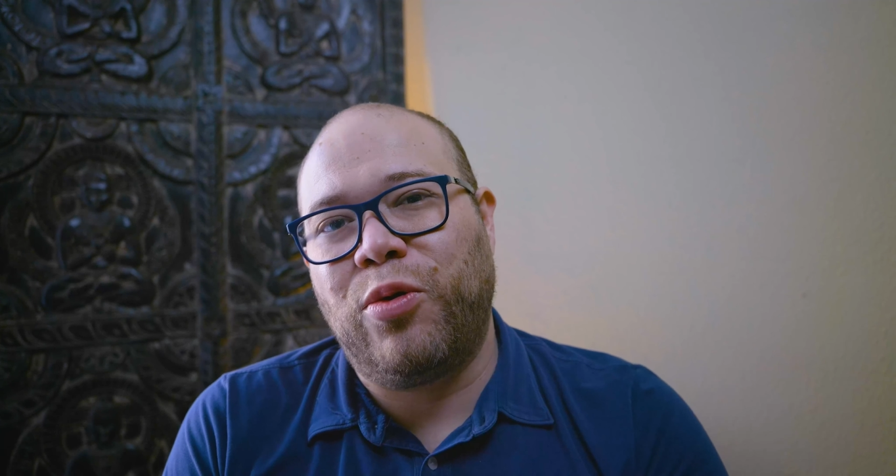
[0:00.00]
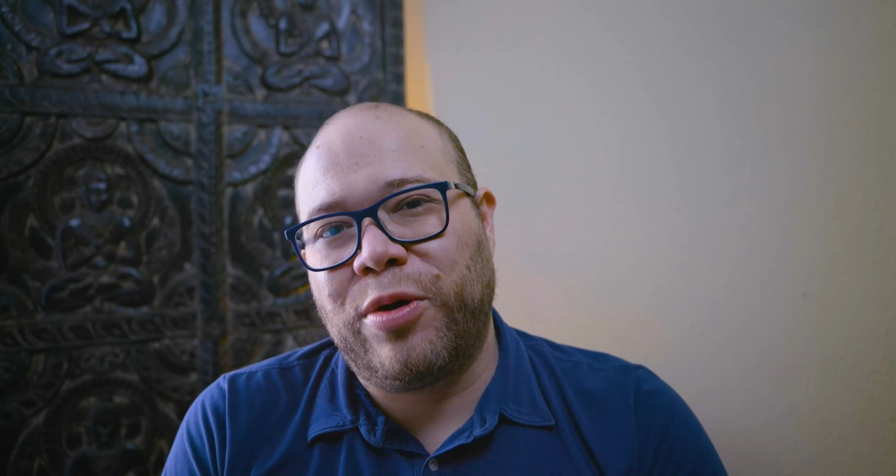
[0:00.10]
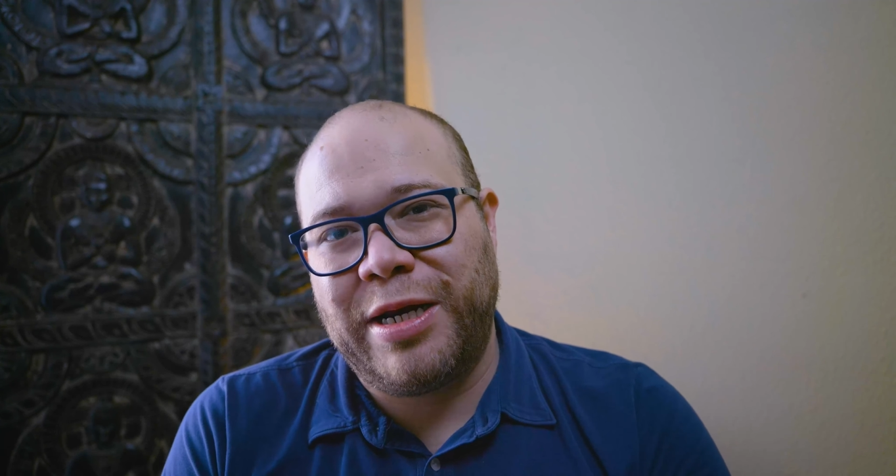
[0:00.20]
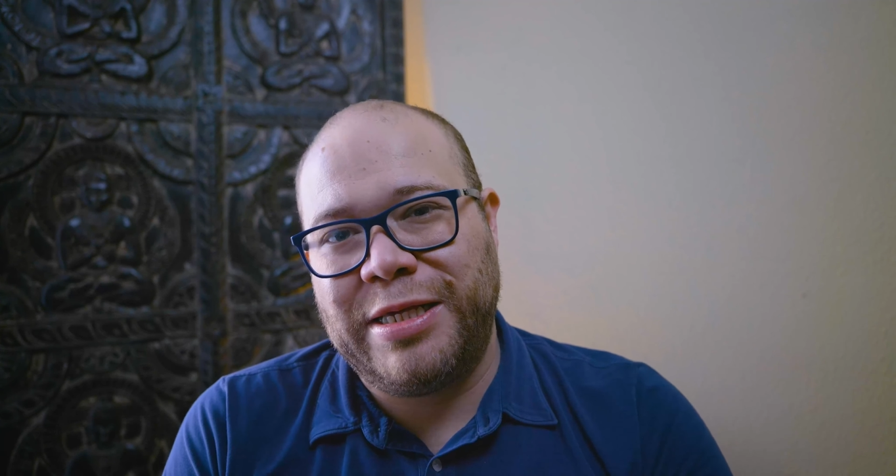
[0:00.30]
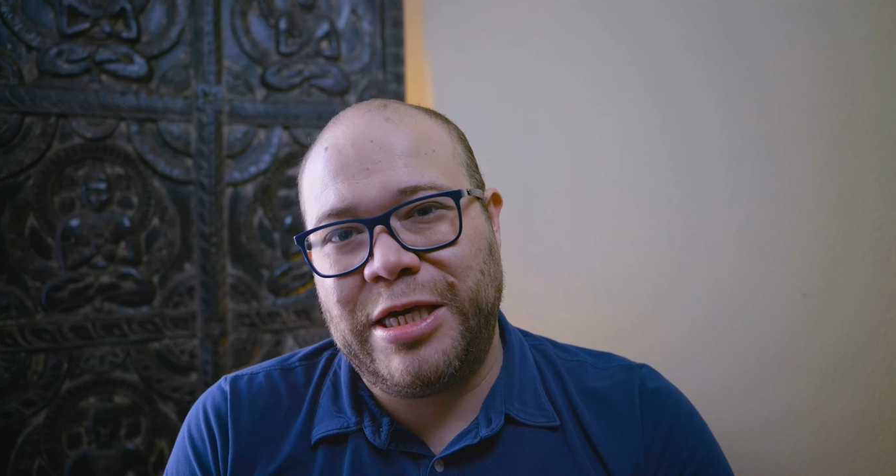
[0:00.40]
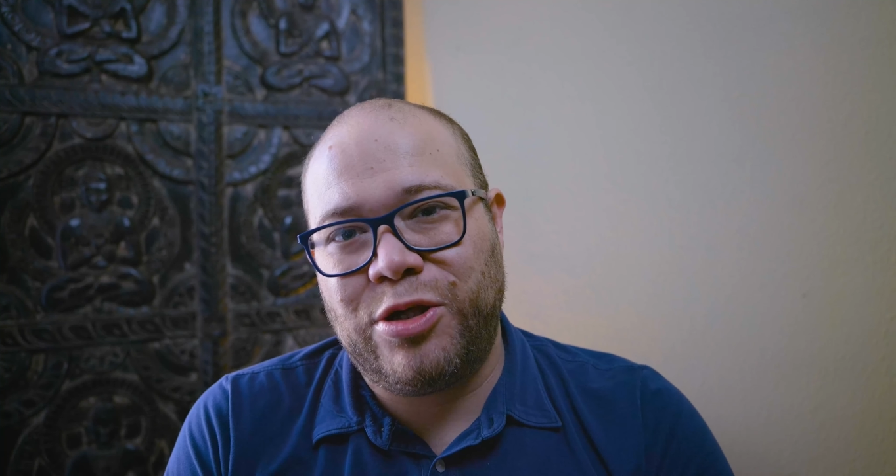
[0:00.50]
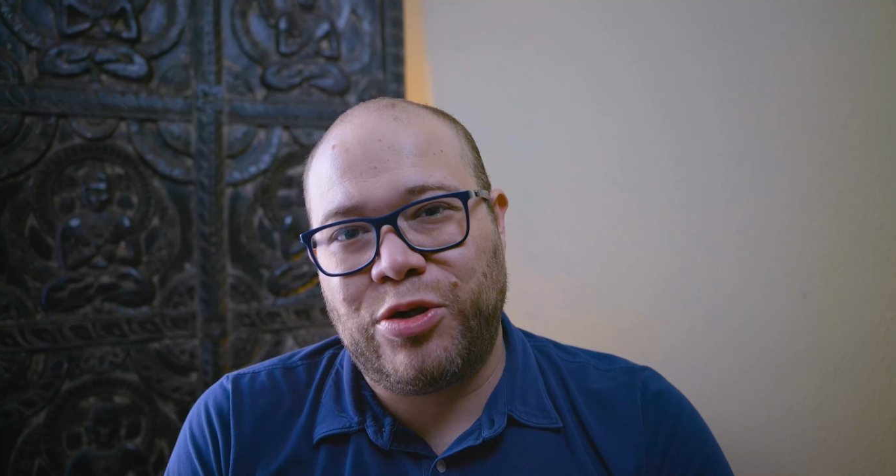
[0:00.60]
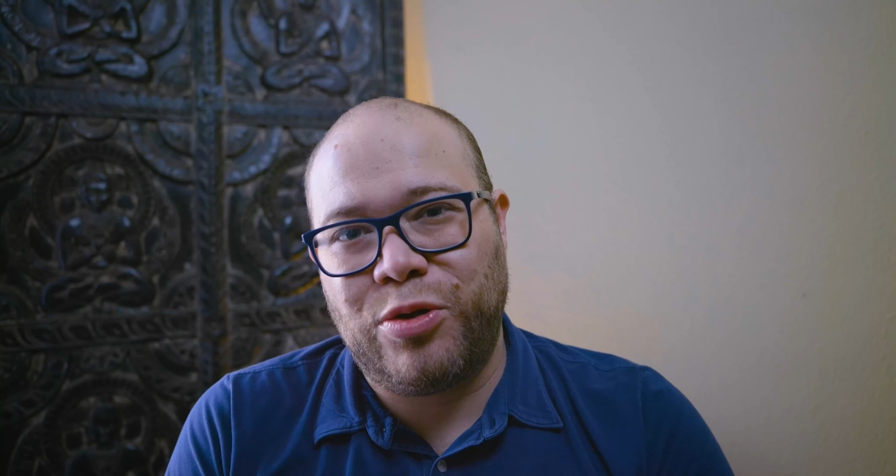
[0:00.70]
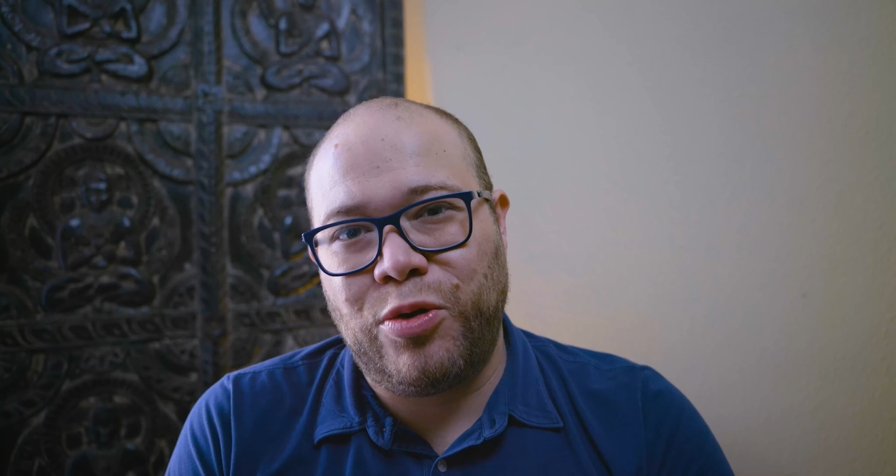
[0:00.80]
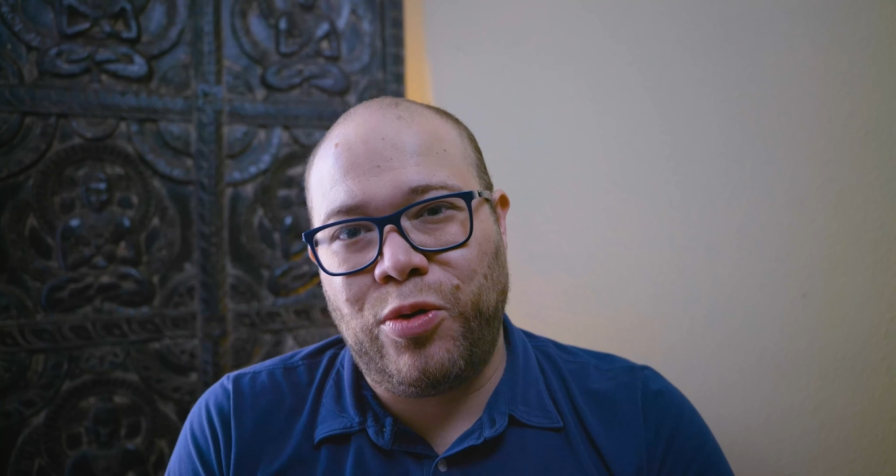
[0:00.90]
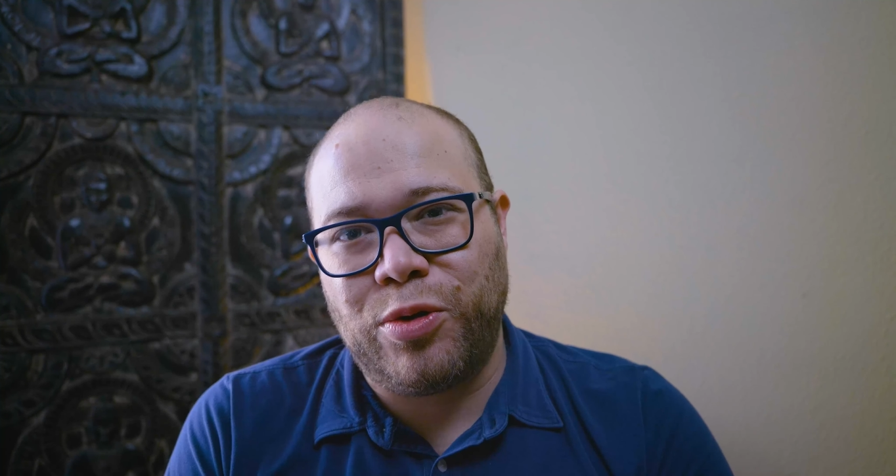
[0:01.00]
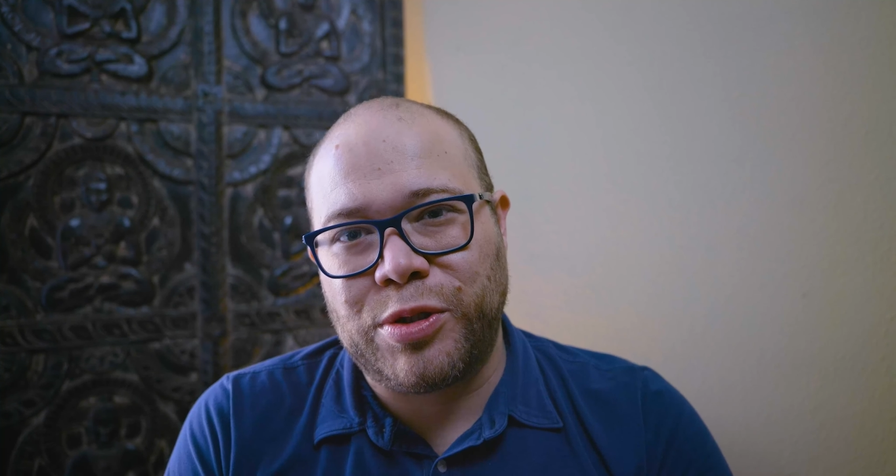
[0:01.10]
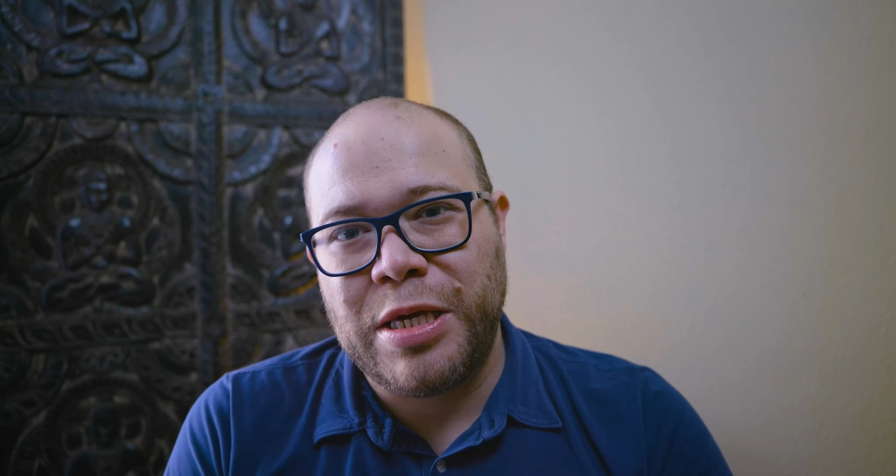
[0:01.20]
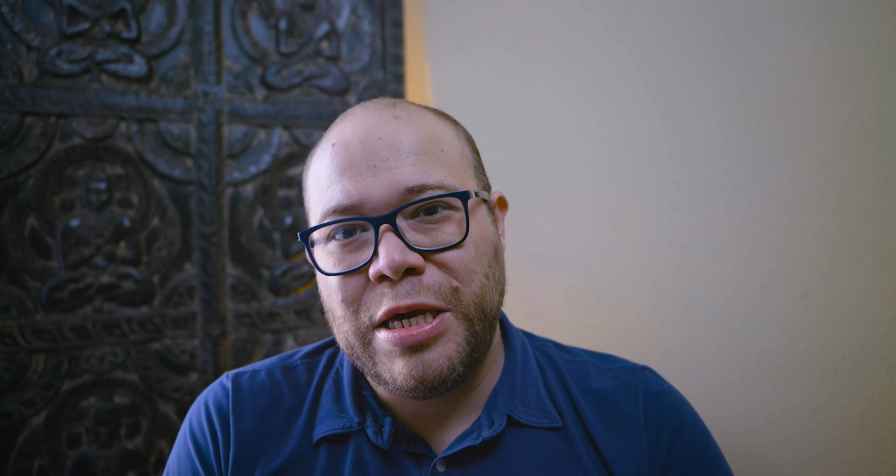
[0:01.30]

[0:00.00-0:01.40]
organization goals.